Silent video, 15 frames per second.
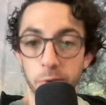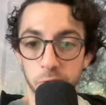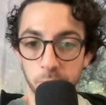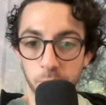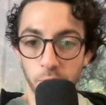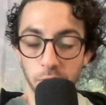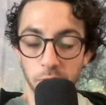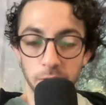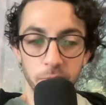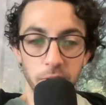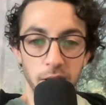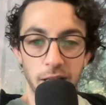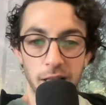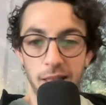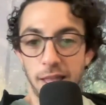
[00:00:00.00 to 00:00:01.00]
supported.
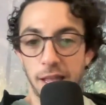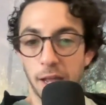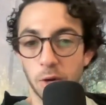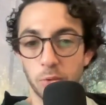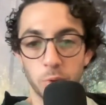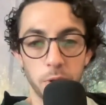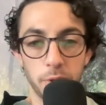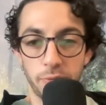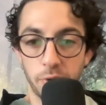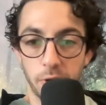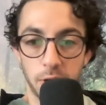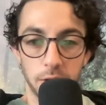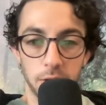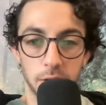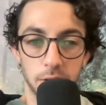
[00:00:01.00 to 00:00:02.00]
And a really
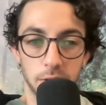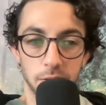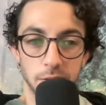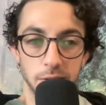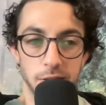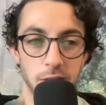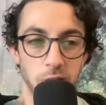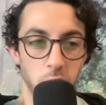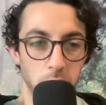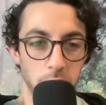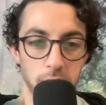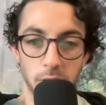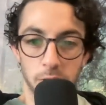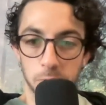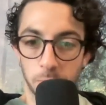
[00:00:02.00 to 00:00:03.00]
fun,
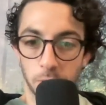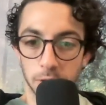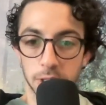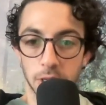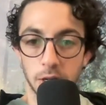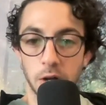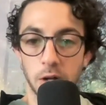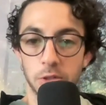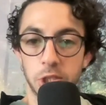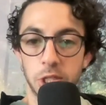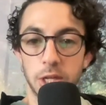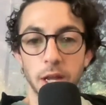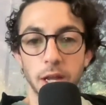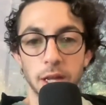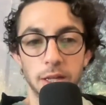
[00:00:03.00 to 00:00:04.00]
interesting sports psychology
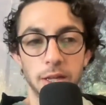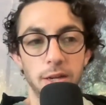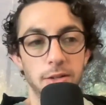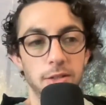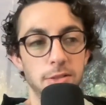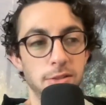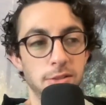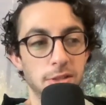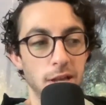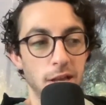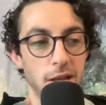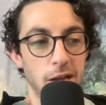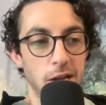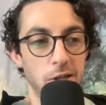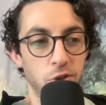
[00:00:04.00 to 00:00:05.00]
nugget here is
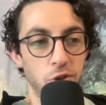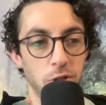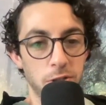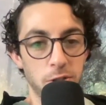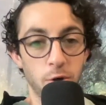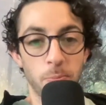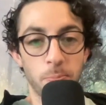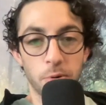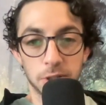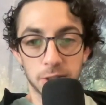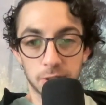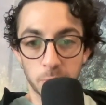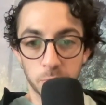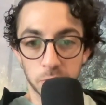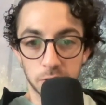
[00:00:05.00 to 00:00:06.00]
just your
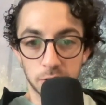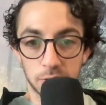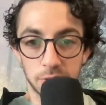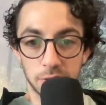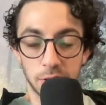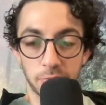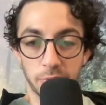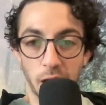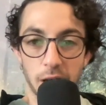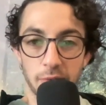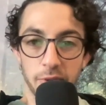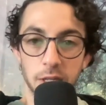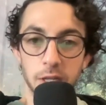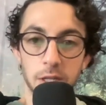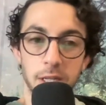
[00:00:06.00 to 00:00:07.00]
perception of
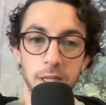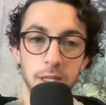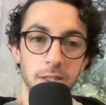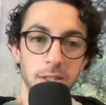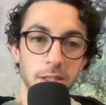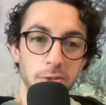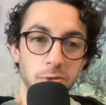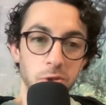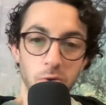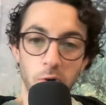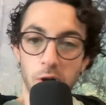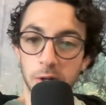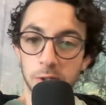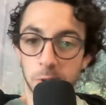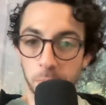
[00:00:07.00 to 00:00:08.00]
having a
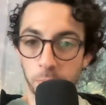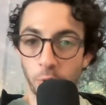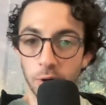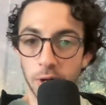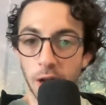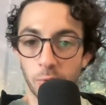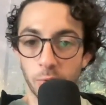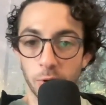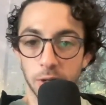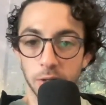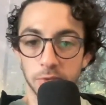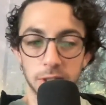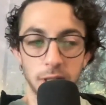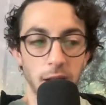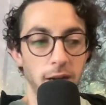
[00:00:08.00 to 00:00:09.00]
strong support network
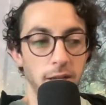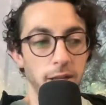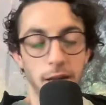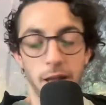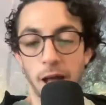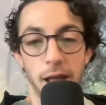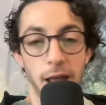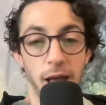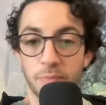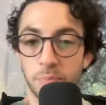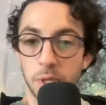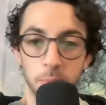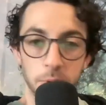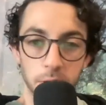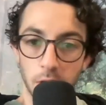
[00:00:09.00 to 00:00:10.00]
of saying like I have
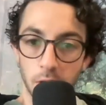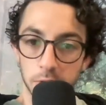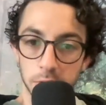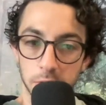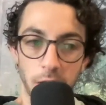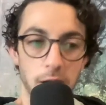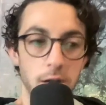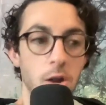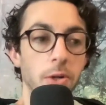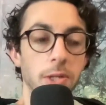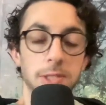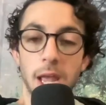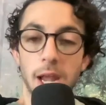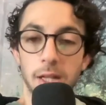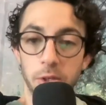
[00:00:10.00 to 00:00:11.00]
people to go to. I know
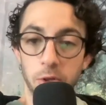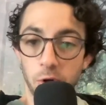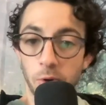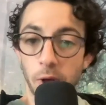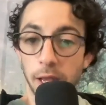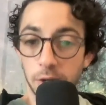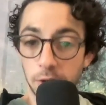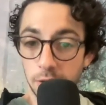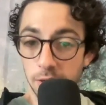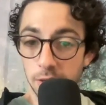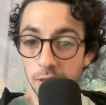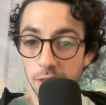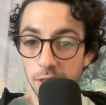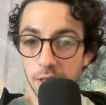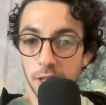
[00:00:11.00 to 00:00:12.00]
exactly who I could
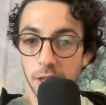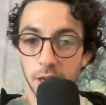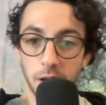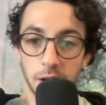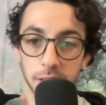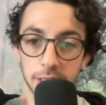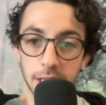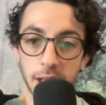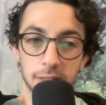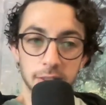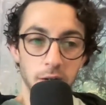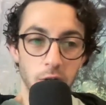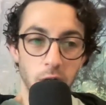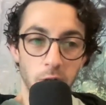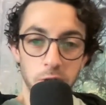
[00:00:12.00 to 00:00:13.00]
contact
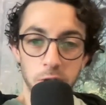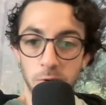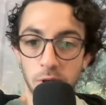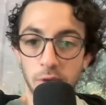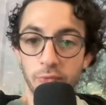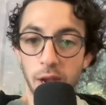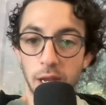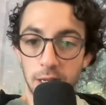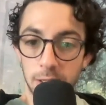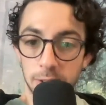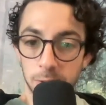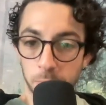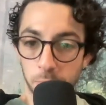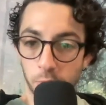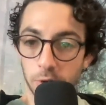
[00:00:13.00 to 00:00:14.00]
and go to if I need
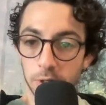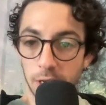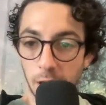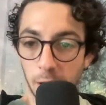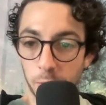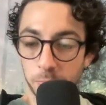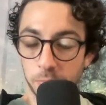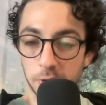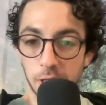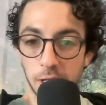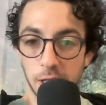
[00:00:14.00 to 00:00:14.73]
support and help